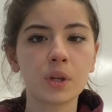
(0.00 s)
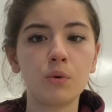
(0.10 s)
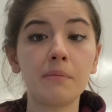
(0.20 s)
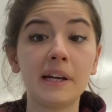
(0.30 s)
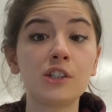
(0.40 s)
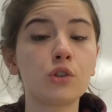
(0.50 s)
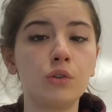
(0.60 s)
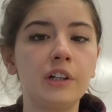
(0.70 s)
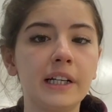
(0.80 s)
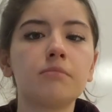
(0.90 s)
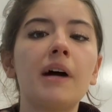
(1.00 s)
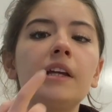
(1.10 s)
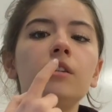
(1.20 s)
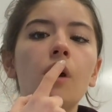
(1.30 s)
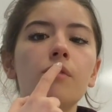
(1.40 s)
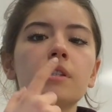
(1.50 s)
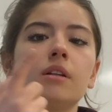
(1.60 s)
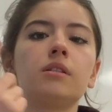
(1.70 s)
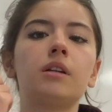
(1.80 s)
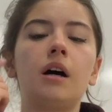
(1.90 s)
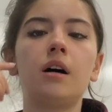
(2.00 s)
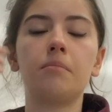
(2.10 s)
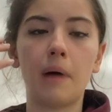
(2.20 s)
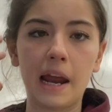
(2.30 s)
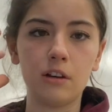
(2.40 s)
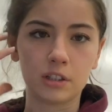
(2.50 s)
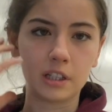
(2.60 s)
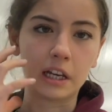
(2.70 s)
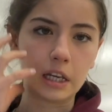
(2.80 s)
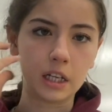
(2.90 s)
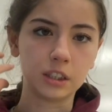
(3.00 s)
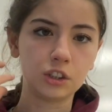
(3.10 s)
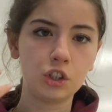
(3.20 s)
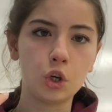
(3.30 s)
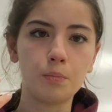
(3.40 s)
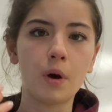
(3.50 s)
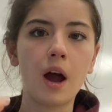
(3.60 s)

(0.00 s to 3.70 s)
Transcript: we made sure that my nose and my eustachian tube